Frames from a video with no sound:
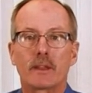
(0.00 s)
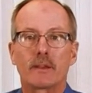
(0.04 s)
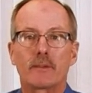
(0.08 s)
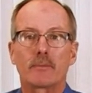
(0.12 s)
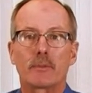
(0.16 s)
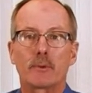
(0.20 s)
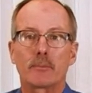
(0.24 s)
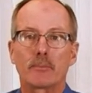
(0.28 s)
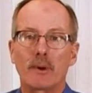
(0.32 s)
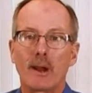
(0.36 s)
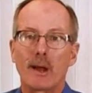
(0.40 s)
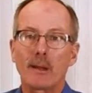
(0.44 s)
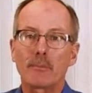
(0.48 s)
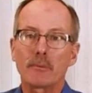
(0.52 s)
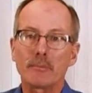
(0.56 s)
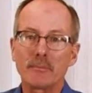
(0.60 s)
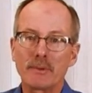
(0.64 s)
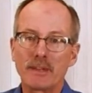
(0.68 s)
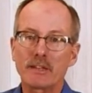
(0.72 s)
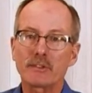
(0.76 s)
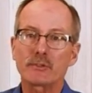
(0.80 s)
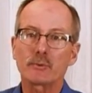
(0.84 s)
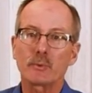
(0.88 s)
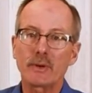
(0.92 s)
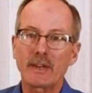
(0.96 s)
The problem
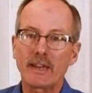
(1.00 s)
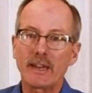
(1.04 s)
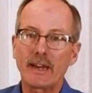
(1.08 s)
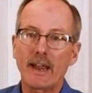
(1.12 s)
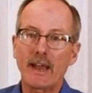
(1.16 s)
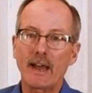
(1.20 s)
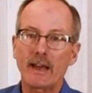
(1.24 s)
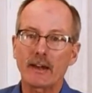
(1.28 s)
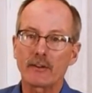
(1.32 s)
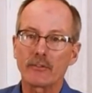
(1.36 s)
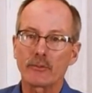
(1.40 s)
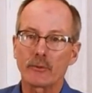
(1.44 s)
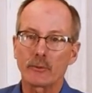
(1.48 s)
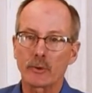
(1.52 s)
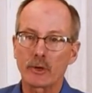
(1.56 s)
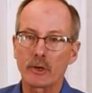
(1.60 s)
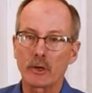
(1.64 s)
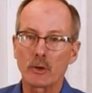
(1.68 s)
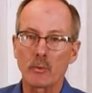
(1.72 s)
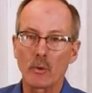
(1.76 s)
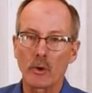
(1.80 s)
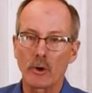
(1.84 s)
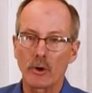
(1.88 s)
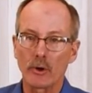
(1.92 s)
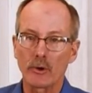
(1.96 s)
is we get out in the
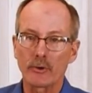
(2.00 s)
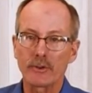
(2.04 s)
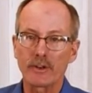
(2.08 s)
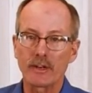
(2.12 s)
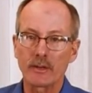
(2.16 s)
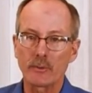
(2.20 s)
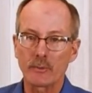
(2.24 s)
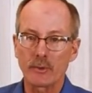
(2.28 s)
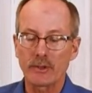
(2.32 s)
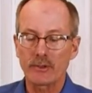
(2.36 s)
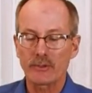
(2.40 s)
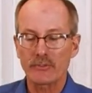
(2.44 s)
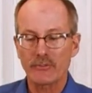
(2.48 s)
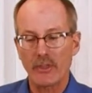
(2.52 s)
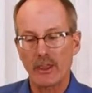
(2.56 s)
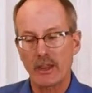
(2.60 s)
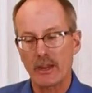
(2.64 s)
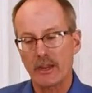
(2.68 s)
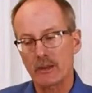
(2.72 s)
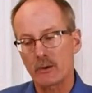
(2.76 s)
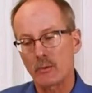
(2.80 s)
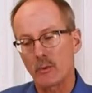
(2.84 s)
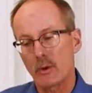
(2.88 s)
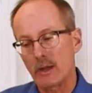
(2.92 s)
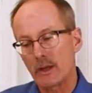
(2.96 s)
real world and we
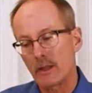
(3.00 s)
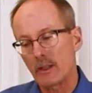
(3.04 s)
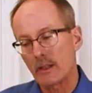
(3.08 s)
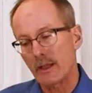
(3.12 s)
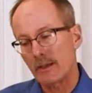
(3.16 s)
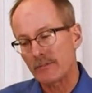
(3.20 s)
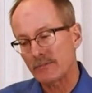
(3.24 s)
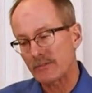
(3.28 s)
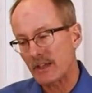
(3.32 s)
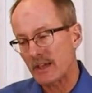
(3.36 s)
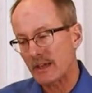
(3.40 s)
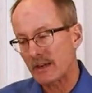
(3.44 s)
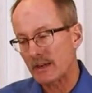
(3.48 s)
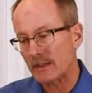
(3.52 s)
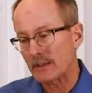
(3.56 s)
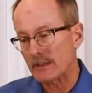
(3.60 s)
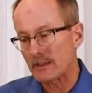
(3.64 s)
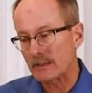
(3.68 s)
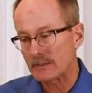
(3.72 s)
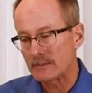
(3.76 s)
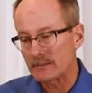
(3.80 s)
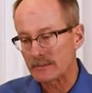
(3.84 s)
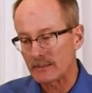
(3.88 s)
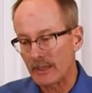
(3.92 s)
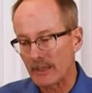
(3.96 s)
think, well, I've got
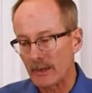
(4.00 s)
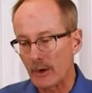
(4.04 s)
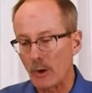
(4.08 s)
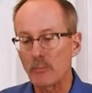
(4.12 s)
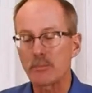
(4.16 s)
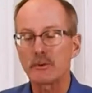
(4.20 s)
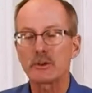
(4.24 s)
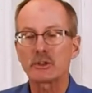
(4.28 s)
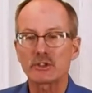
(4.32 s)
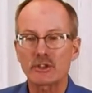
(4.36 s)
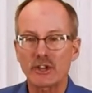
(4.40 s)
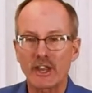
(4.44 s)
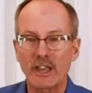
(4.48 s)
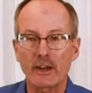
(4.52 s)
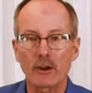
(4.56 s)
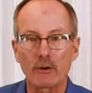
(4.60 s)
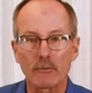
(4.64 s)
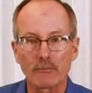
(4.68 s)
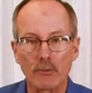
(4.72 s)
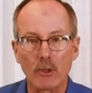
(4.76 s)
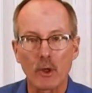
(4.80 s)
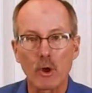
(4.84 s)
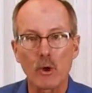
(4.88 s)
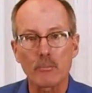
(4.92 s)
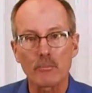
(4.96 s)
an open channel
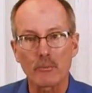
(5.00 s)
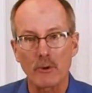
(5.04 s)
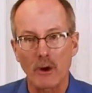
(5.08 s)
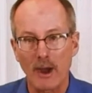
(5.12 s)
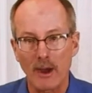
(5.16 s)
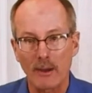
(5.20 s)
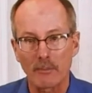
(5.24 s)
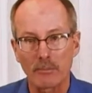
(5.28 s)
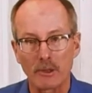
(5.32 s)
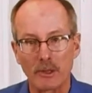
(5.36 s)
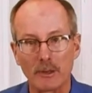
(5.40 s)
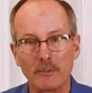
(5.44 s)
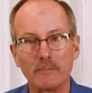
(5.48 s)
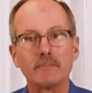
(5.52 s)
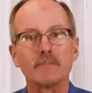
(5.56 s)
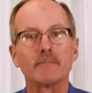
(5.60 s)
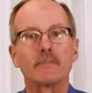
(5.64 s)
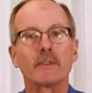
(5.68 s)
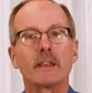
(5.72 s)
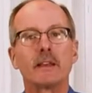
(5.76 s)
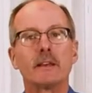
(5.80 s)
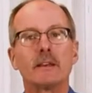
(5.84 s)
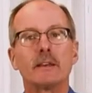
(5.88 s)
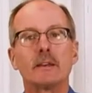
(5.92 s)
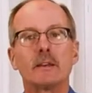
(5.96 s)
flow problem.
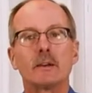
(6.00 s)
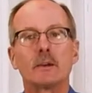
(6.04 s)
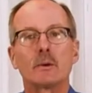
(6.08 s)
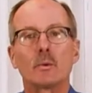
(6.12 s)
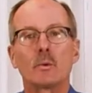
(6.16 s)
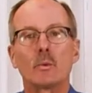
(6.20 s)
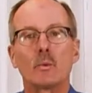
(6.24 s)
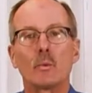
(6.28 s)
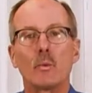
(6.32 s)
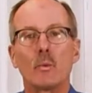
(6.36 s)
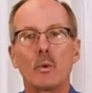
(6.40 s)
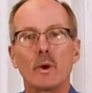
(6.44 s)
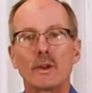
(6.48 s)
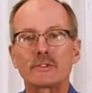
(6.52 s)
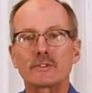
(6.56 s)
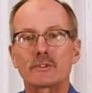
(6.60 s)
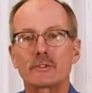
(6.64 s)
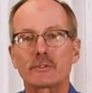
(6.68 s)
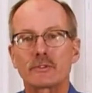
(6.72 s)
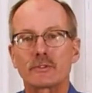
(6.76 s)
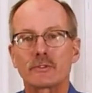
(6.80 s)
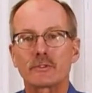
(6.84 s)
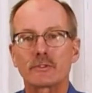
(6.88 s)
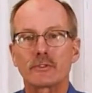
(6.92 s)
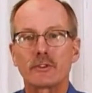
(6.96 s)

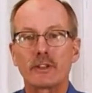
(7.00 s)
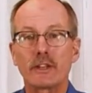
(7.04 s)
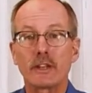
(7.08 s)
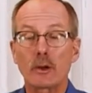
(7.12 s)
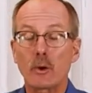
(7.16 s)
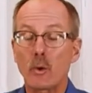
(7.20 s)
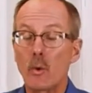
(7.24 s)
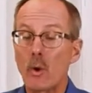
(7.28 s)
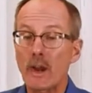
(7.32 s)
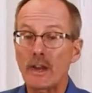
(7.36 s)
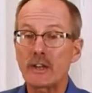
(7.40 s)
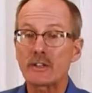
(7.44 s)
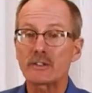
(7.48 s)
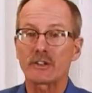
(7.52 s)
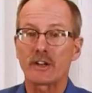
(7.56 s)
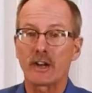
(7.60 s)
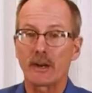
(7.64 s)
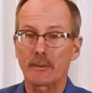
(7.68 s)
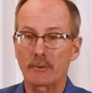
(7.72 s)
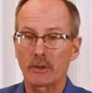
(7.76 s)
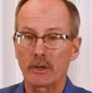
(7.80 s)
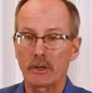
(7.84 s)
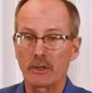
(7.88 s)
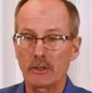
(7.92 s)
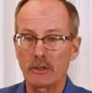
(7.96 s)
What's the equation
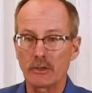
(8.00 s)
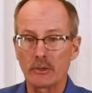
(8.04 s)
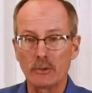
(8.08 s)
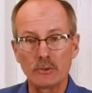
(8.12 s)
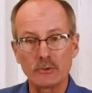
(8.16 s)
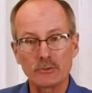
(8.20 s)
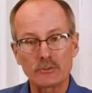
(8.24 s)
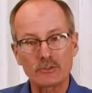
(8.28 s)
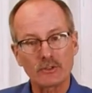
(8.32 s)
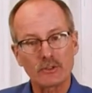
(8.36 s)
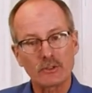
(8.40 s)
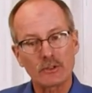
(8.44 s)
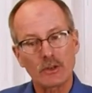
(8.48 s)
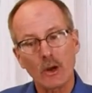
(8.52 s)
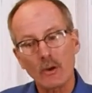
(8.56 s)
I'm going to use?